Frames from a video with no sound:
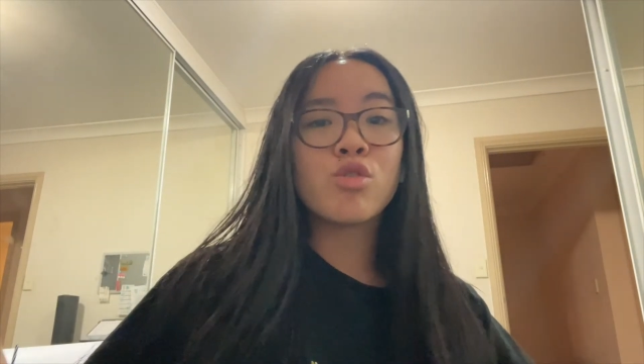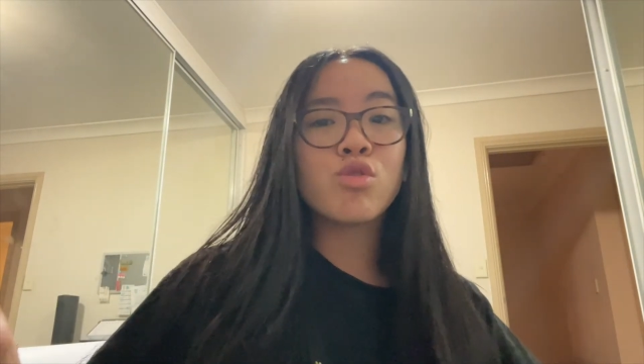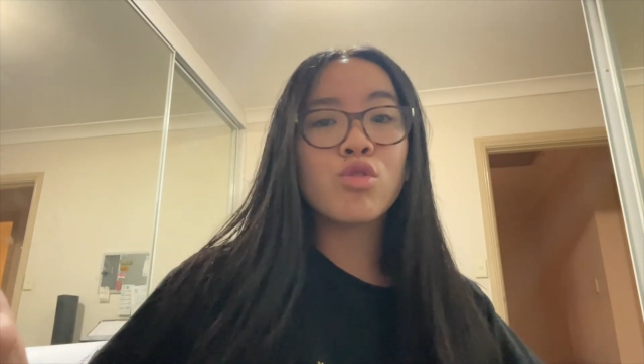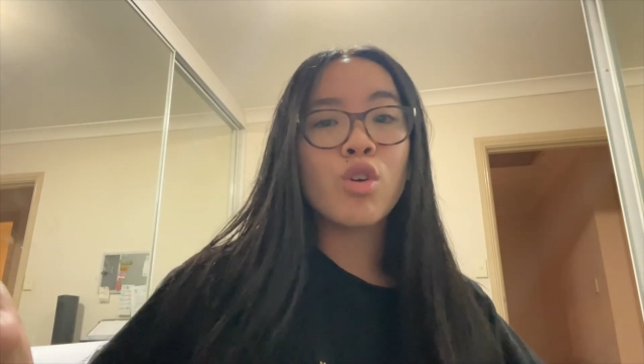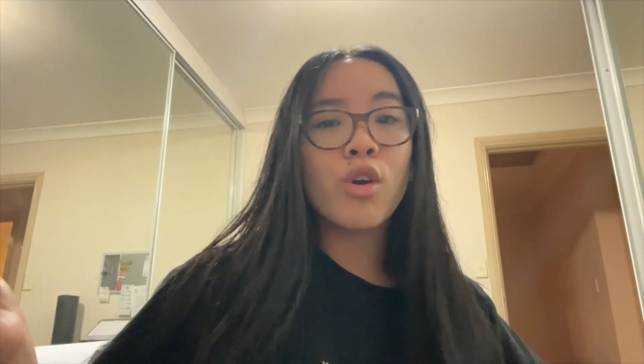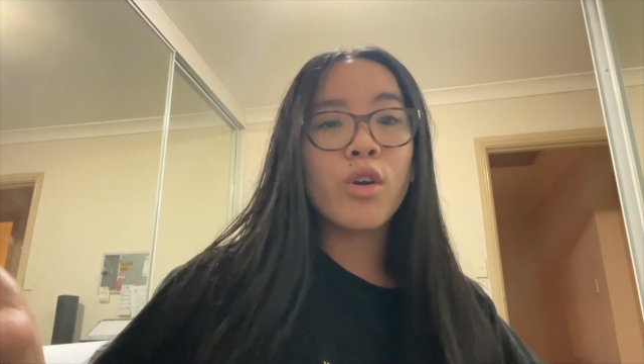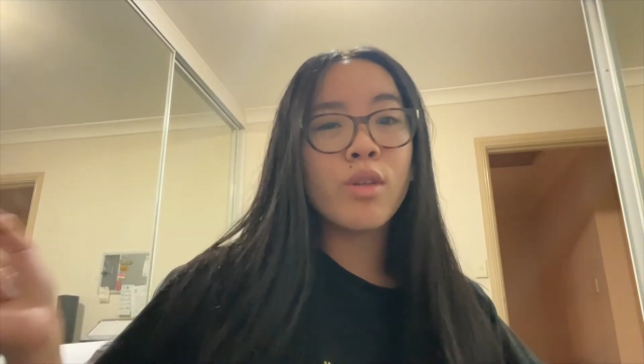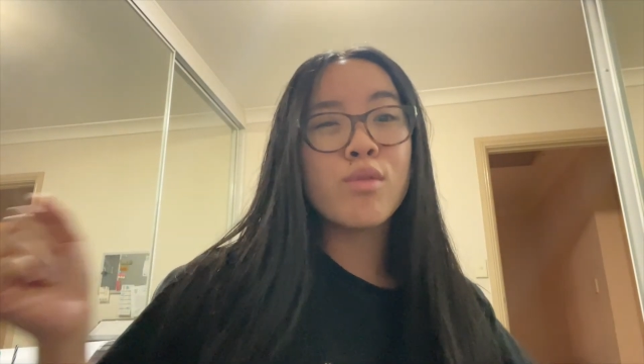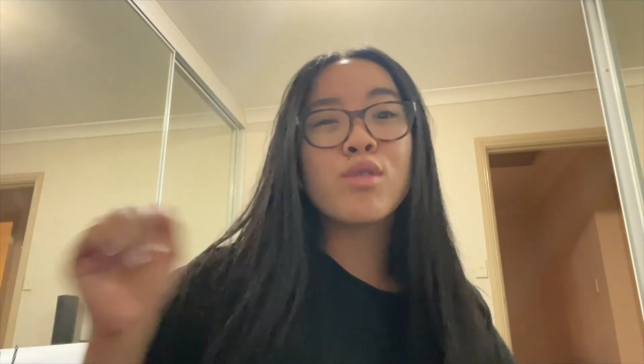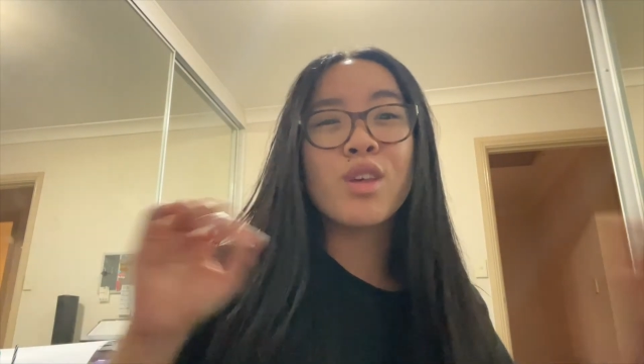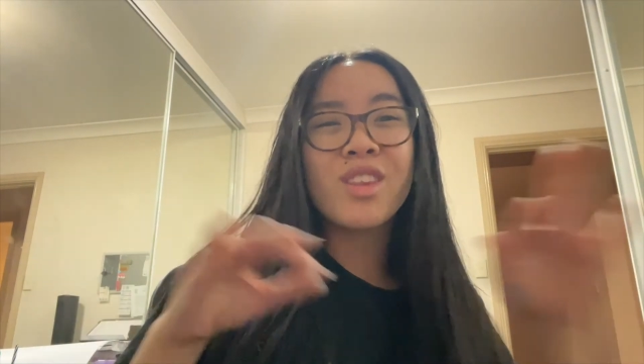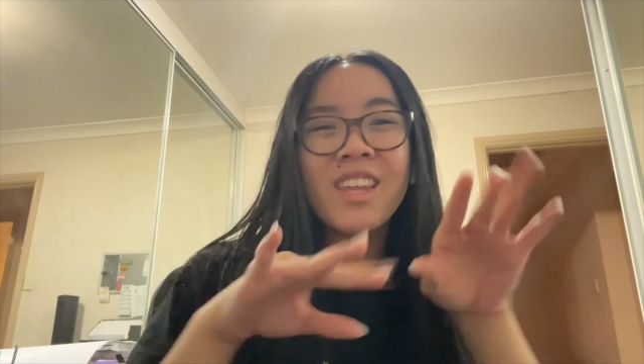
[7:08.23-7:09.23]
sorry. It
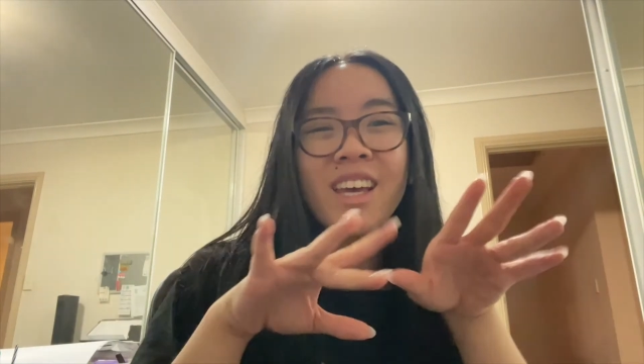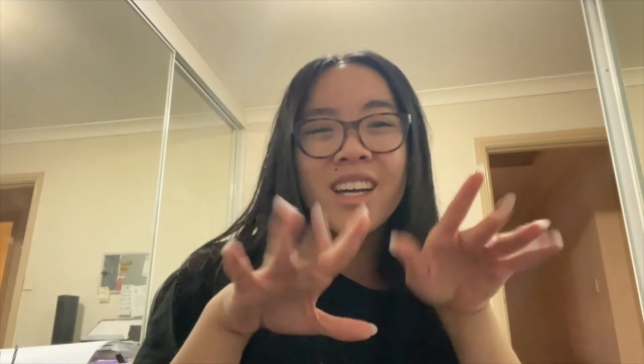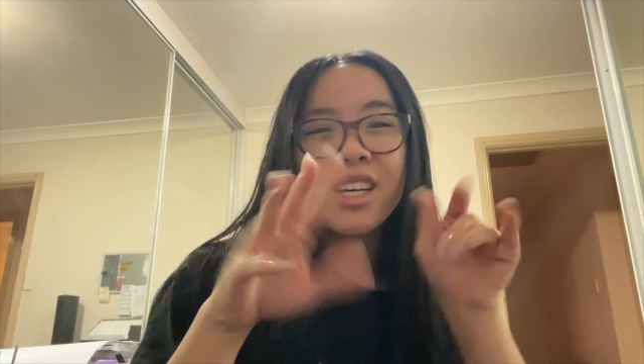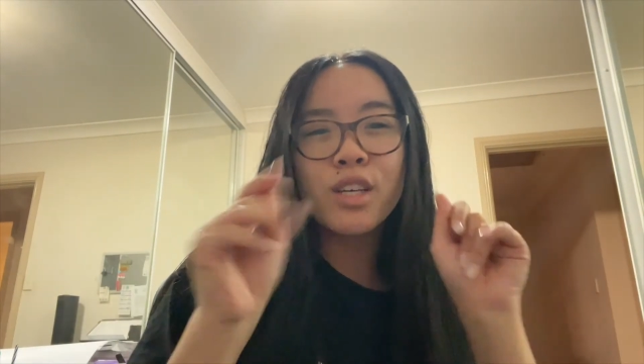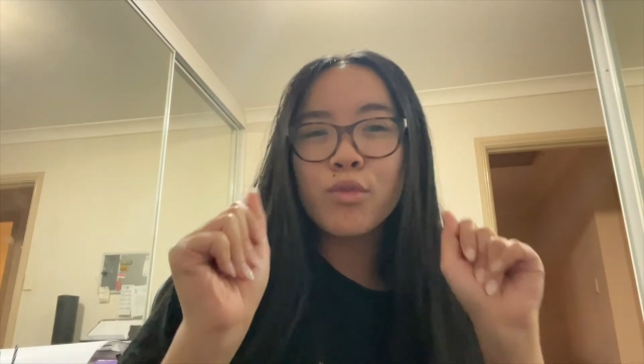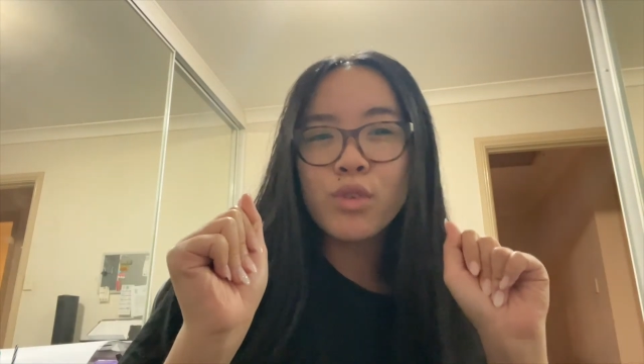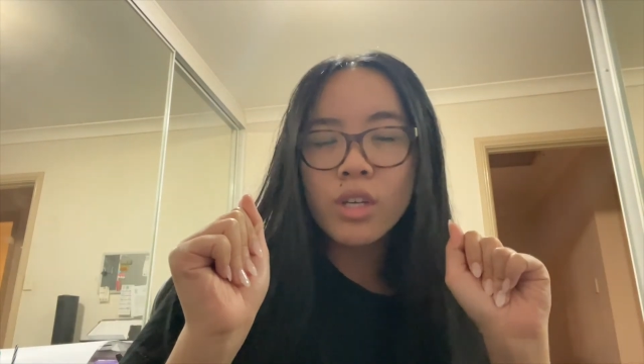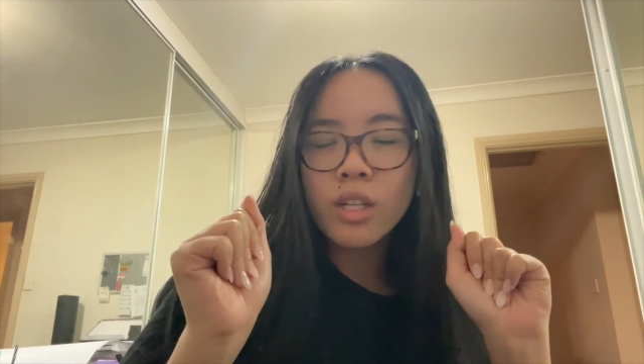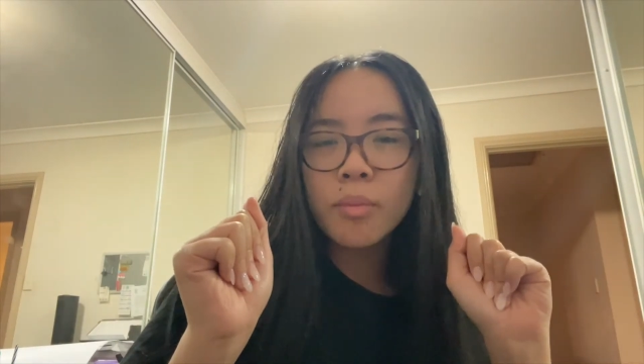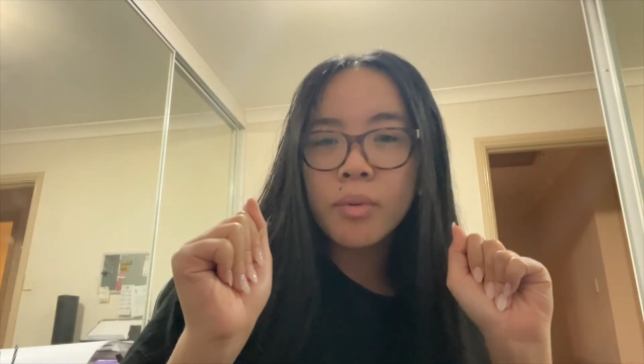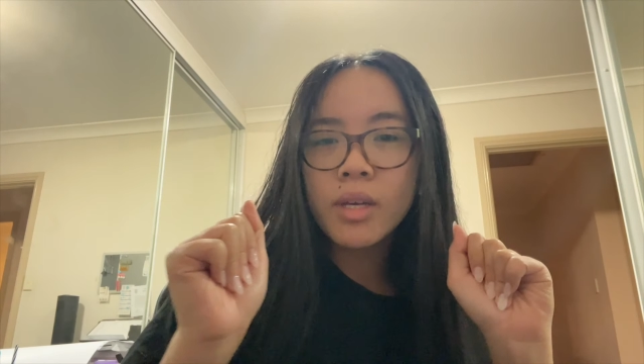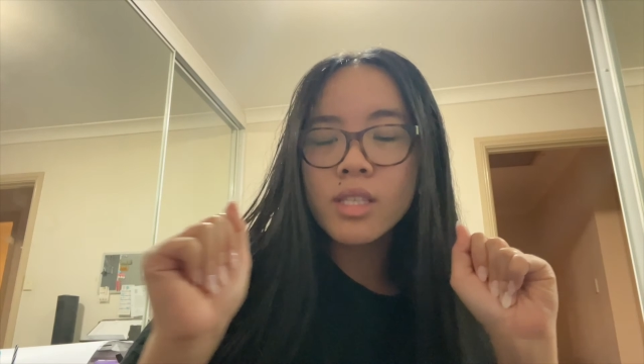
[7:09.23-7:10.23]
was only like a few
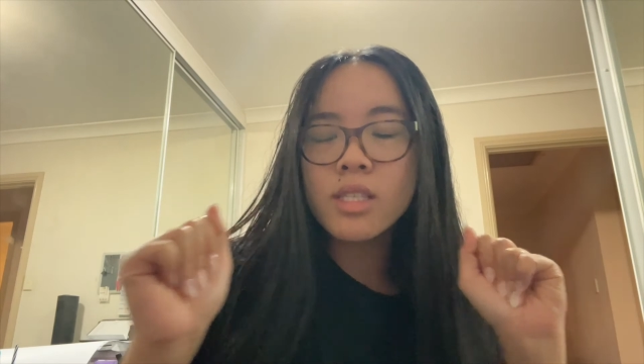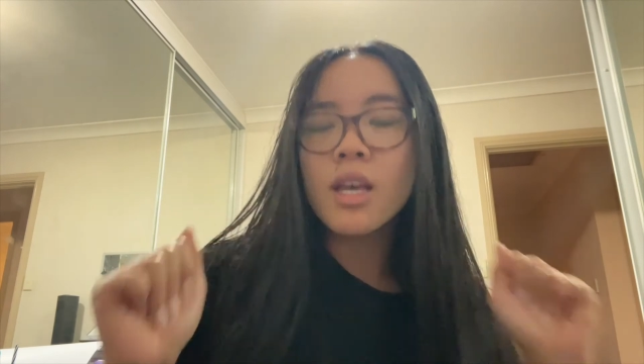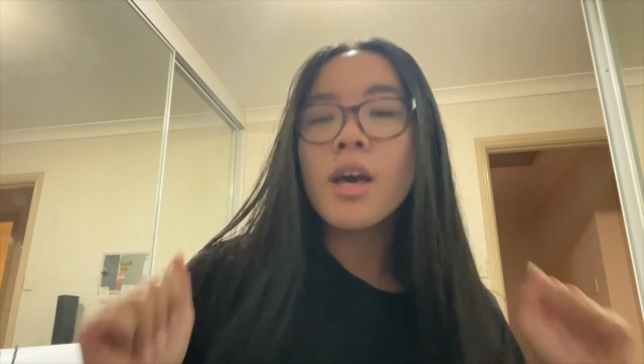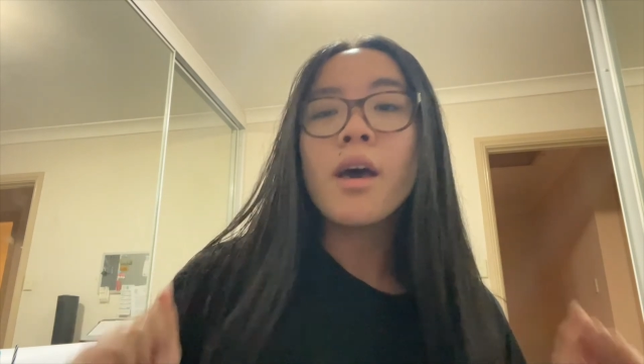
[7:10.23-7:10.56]
clippets.